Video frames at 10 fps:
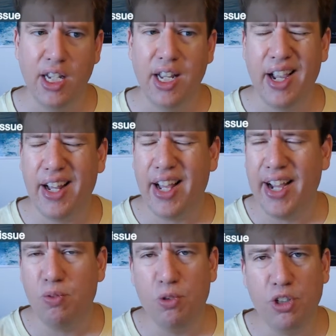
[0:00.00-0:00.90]
and I
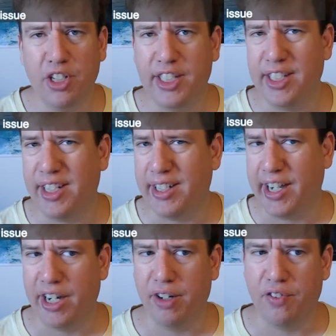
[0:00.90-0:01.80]
really didn't
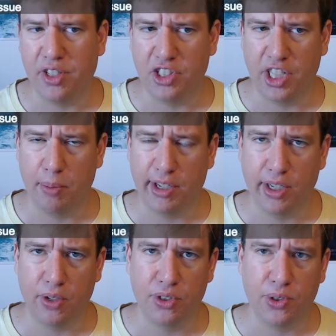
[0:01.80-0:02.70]
care for the Jaymee
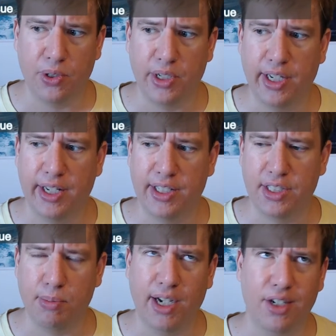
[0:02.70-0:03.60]
Goh story. It is
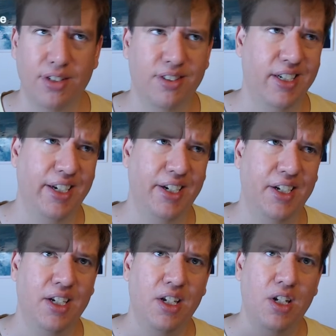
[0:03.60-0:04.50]
about a
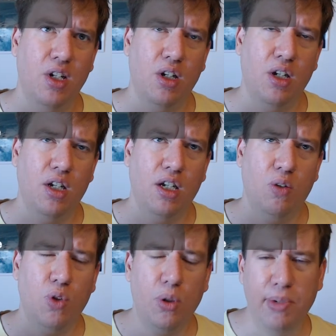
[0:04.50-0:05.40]

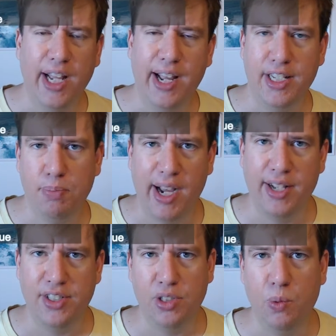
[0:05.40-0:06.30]
woman that has
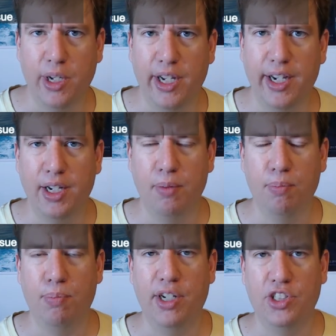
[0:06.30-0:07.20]
passed away,
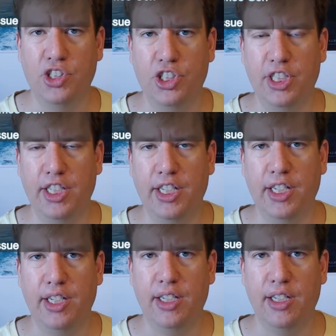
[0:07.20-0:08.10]
but
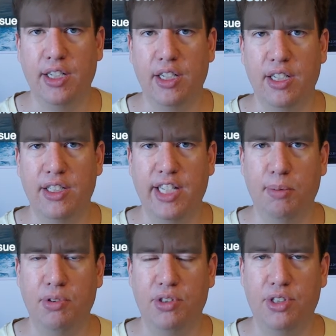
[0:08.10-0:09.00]
she is
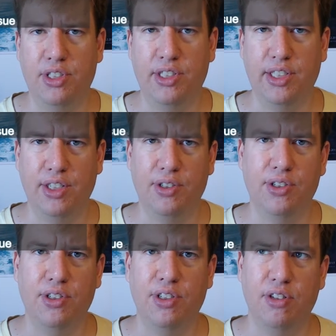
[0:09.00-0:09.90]
able to
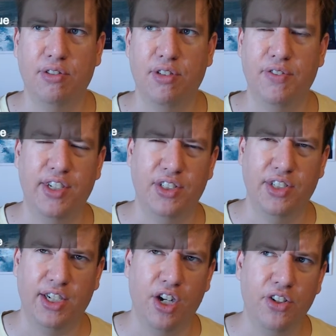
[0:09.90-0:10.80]
still live in this like
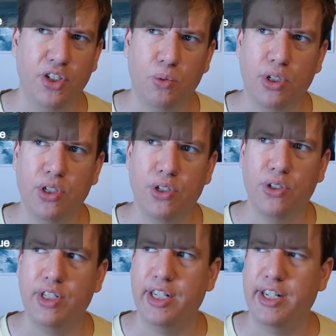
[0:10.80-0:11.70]

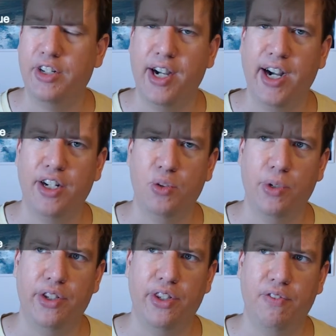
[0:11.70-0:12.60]
underworld and interact
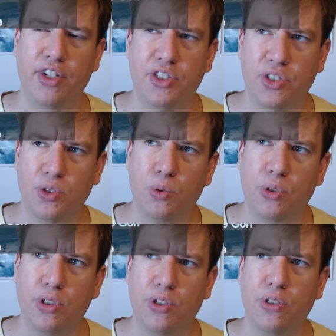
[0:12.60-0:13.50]
with the physical
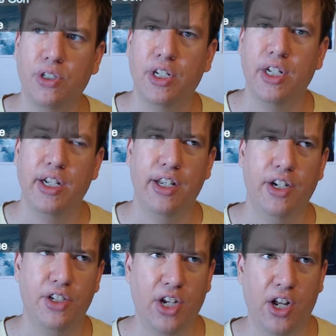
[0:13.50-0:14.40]
world, and her
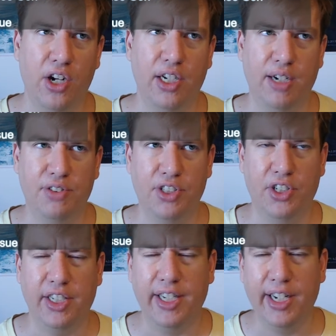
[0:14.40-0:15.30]
daughter gives her
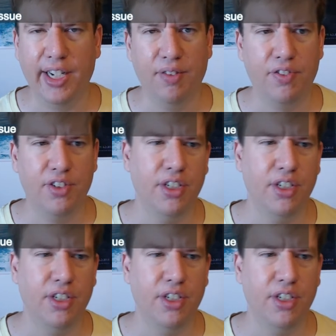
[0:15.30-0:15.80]
a gift.